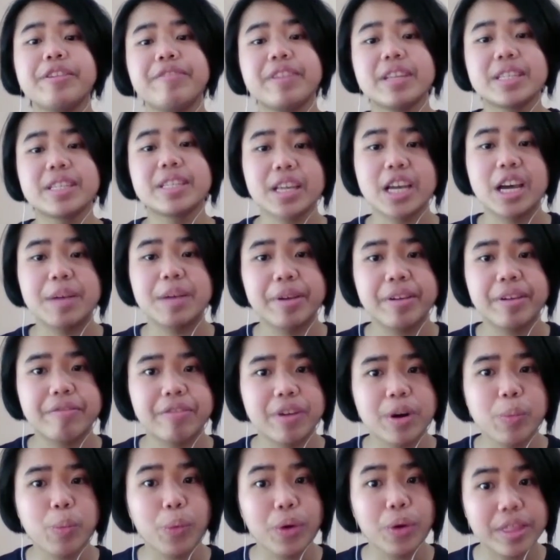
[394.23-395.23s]
so right. Mm-hmm. if it's
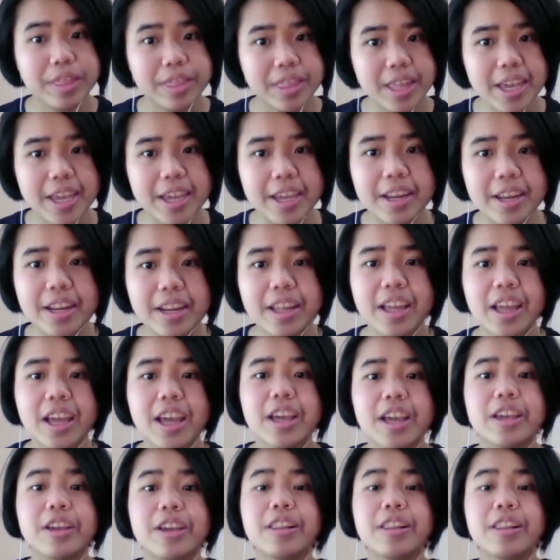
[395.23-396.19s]
coming from within